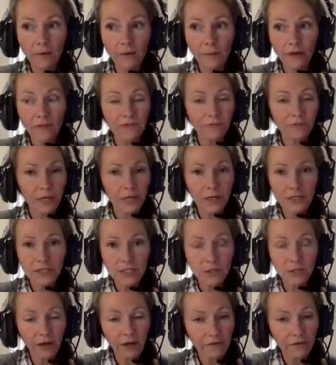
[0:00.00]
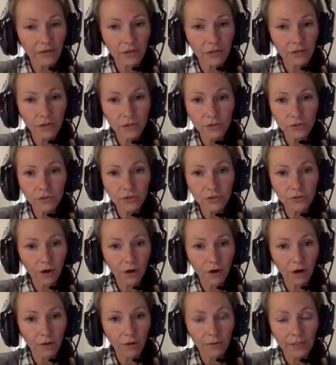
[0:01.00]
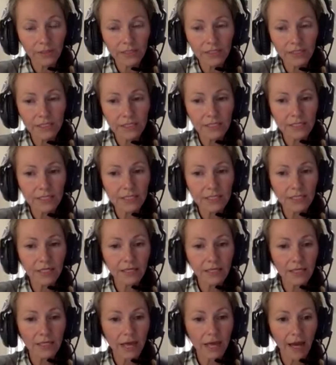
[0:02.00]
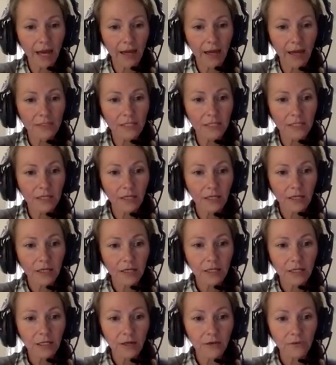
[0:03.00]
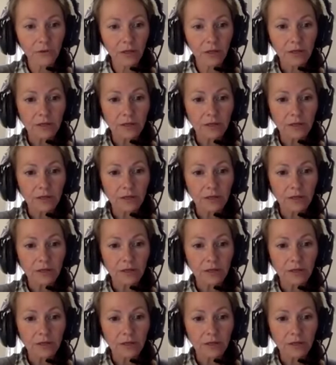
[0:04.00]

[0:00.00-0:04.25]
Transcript: My parents still have the huge farm in Tennessee that, a